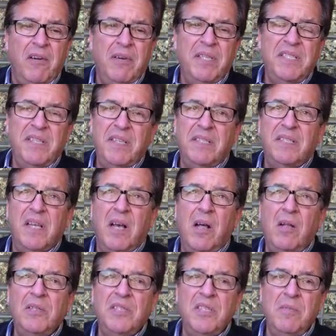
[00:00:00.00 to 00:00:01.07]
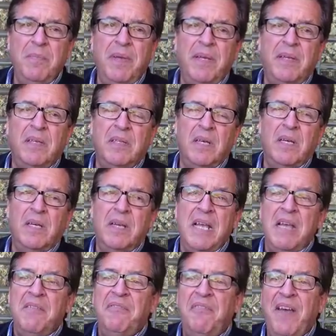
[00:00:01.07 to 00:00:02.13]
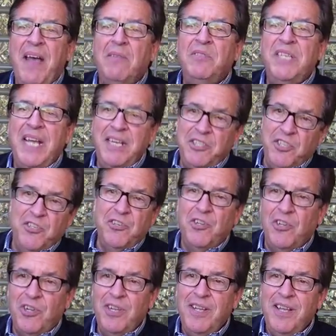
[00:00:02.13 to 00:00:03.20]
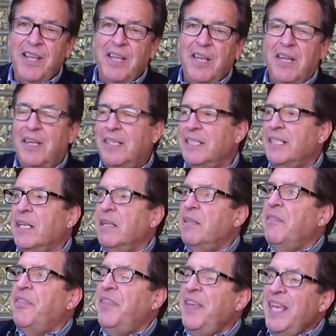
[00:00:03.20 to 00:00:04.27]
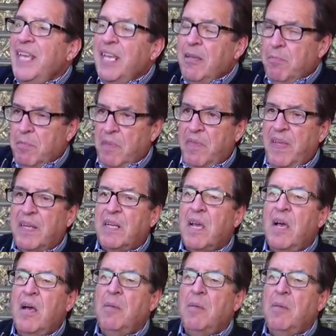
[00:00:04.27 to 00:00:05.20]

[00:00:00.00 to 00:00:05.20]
there is this ultimate foundational theme that